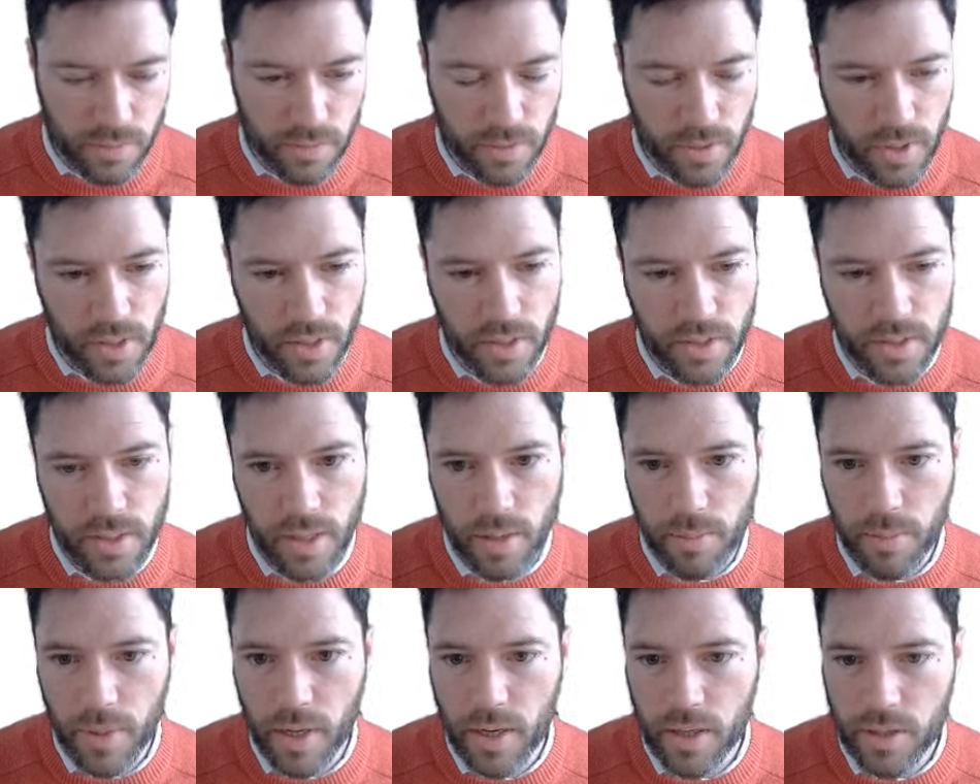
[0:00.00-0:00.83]
for
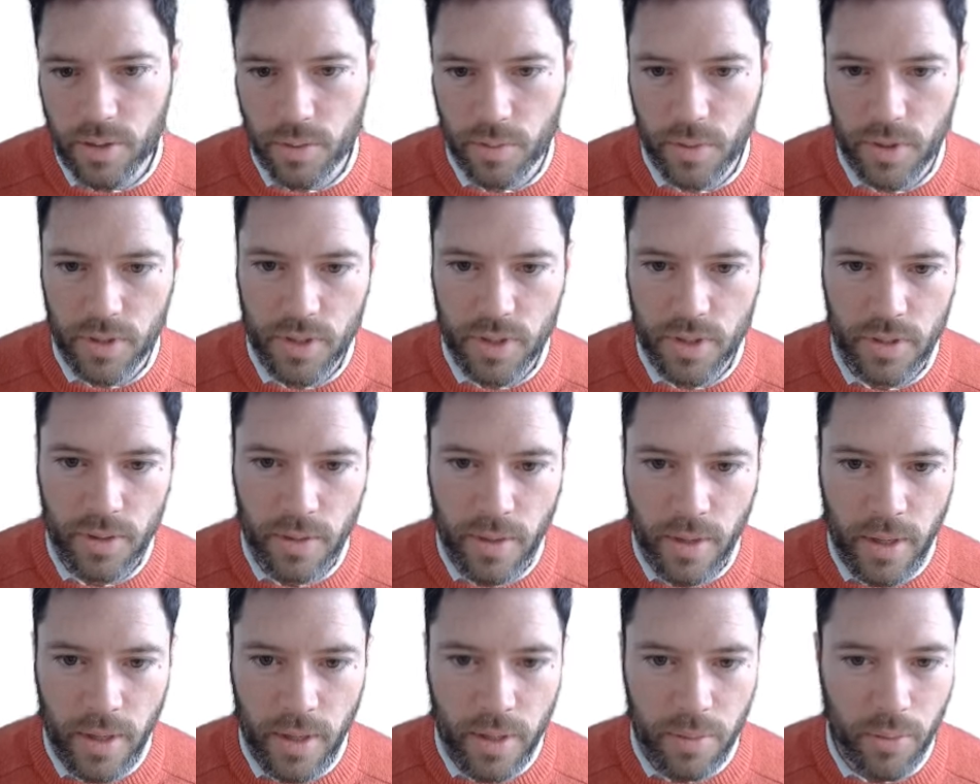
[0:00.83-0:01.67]
dataset management,
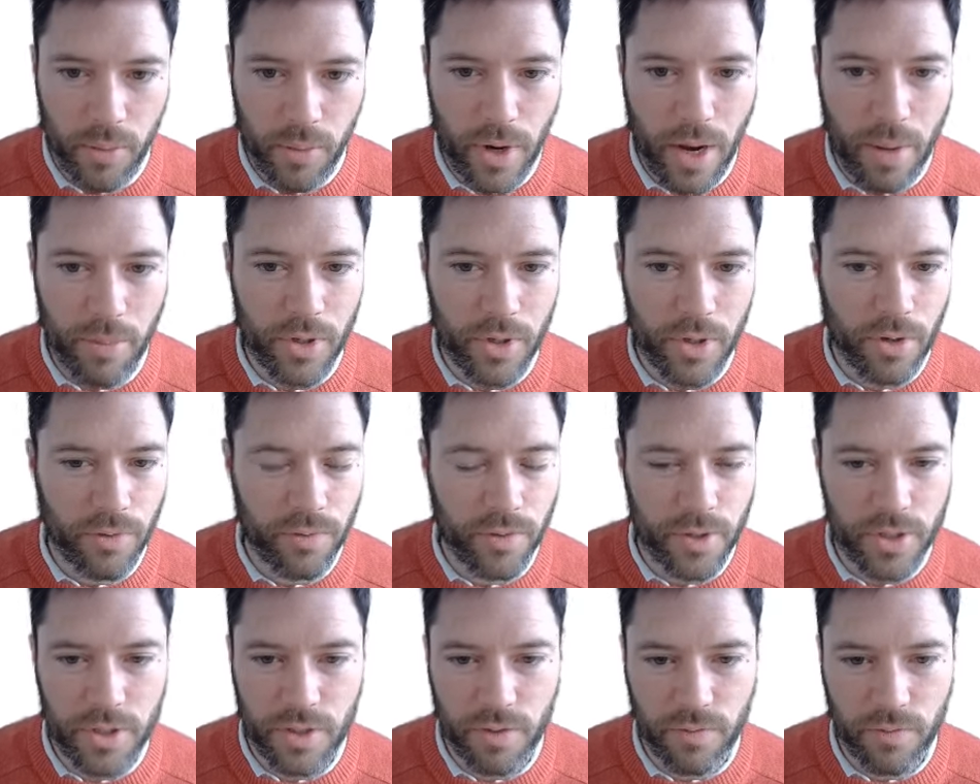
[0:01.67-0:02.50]
parameter
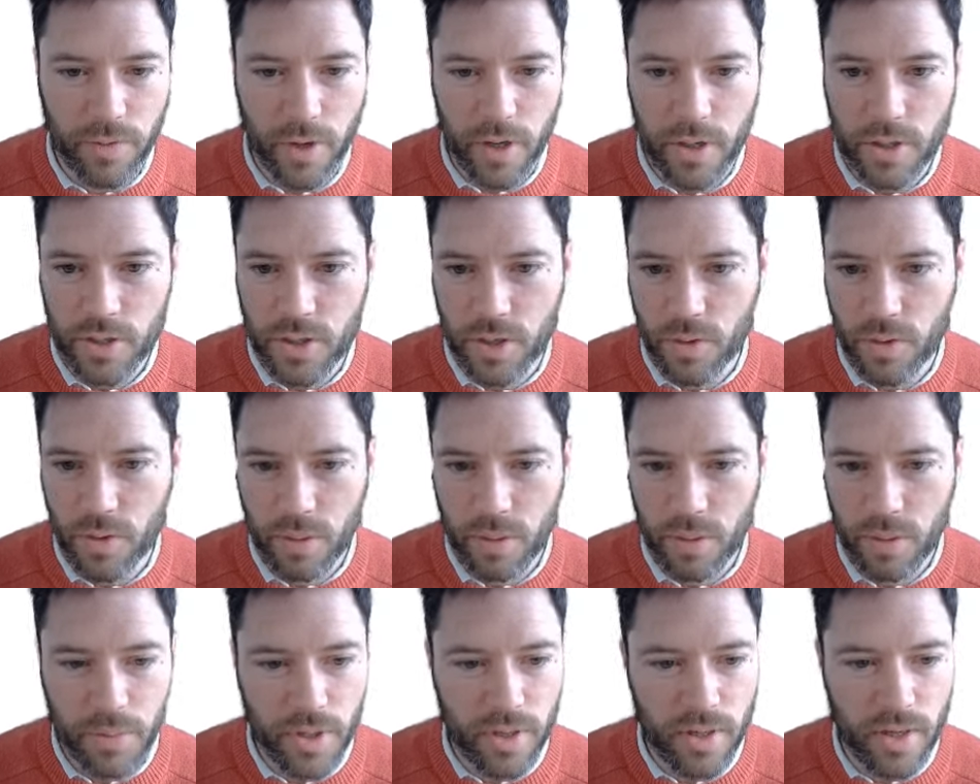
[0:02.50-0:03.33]
efficient
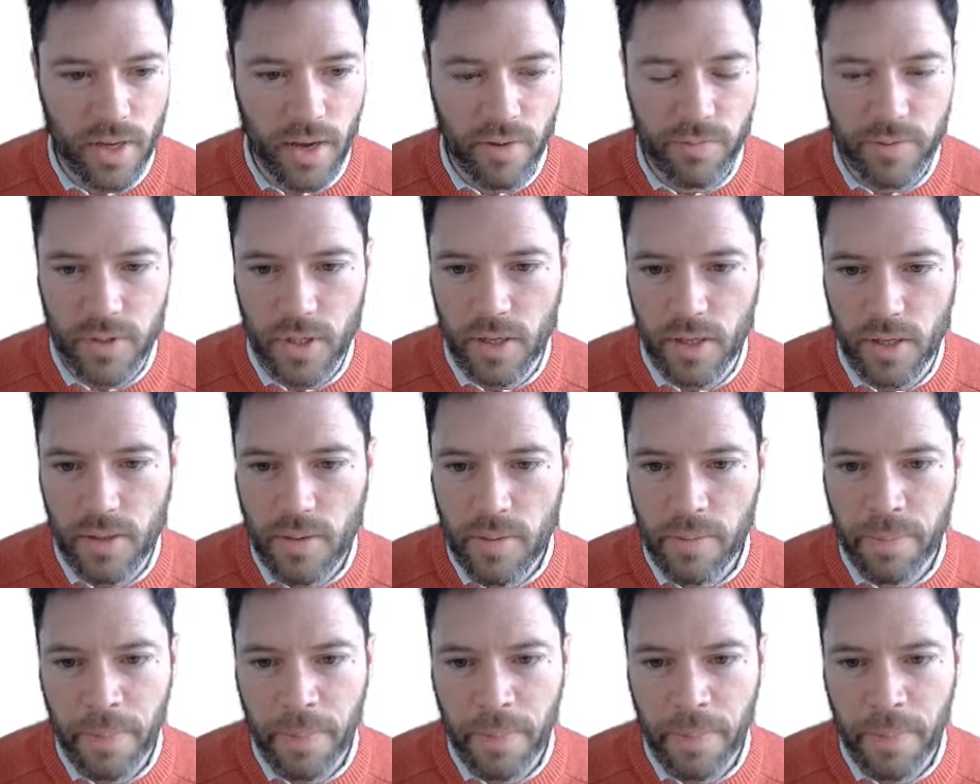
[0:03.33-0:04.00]
fine-tuning, PEFT.